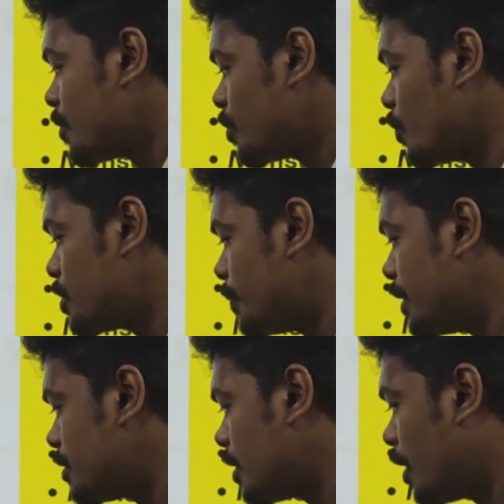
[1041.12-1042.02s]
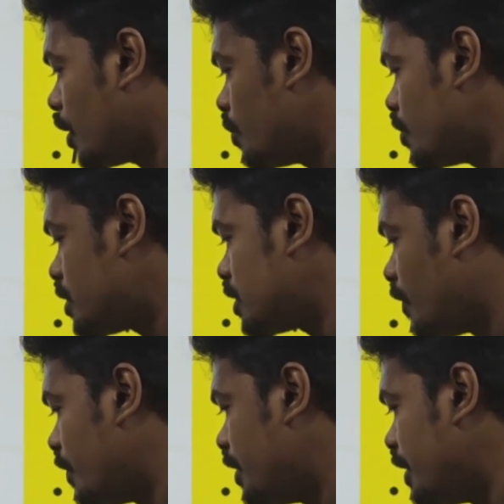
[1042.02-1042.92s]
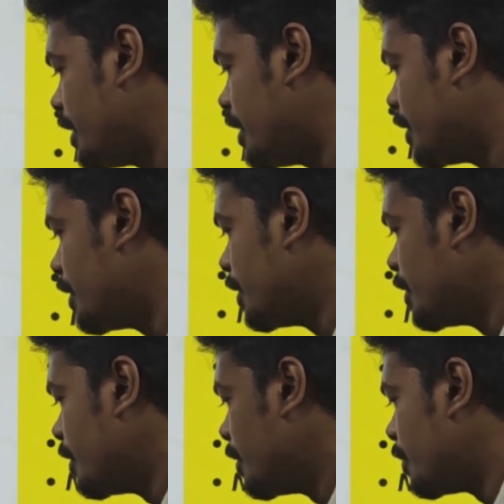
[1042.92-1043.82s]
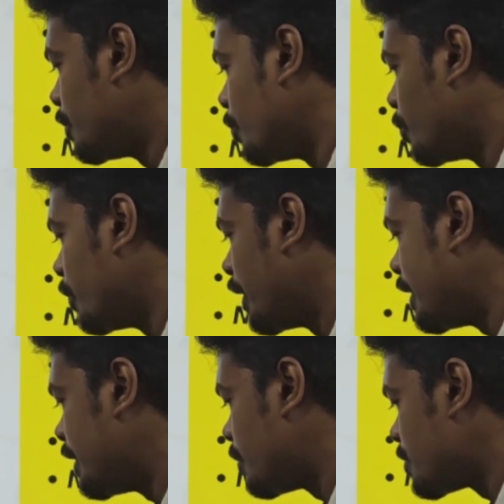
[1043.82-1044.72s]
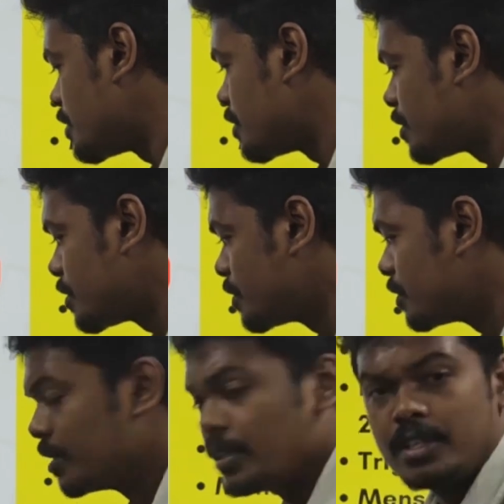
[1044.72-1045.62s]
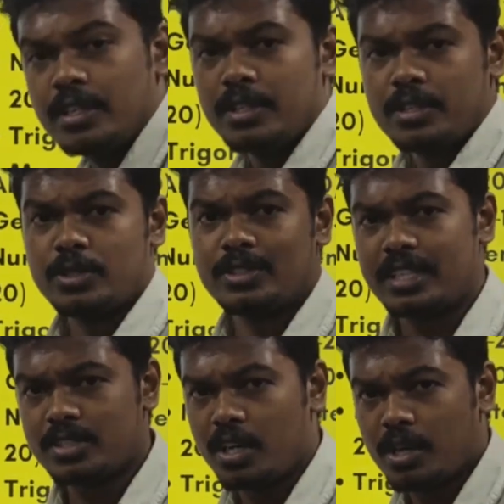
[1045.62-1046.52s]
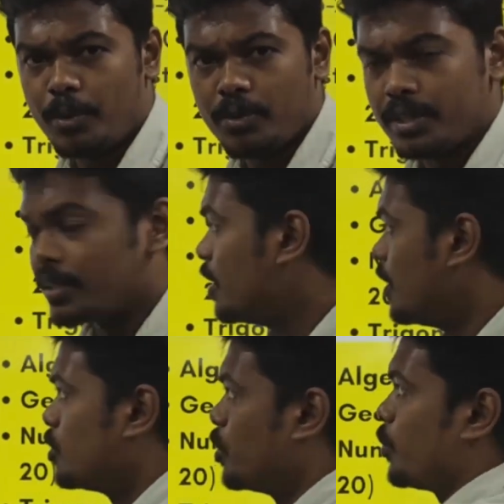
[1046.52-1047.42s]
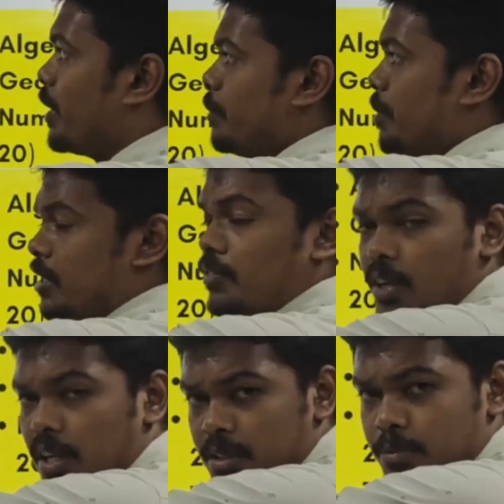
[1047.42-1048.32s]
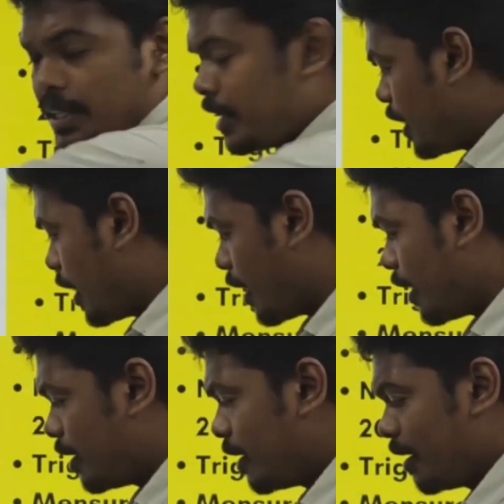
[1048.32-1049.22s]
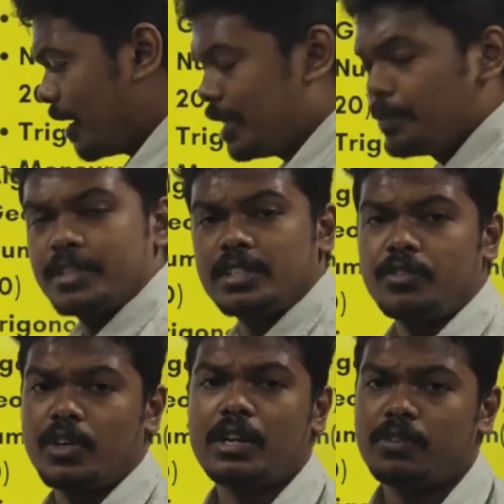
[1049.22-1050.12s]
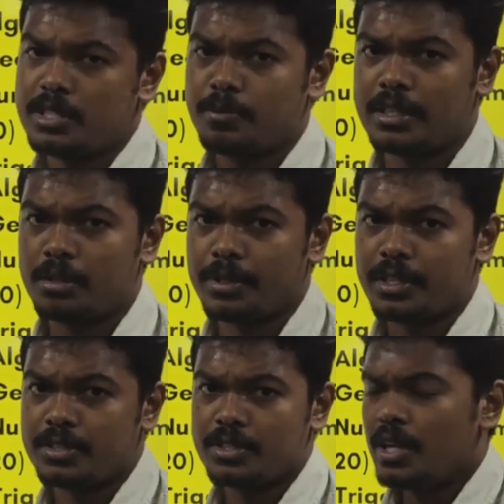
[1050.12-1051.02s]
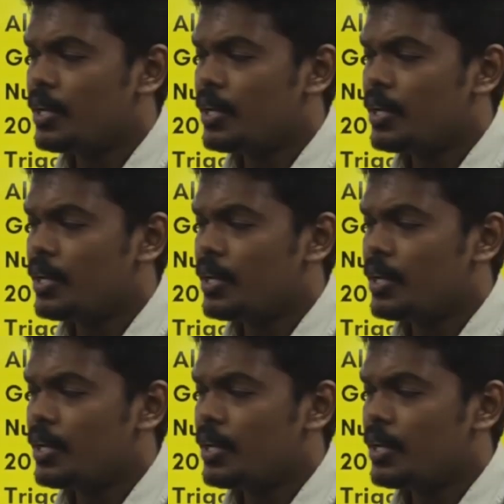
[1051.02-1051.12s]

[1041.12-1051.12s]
So which means around 70 to 80 questions. So that's all about it. So 20% for arithmetic and 80% for advanced mathematics.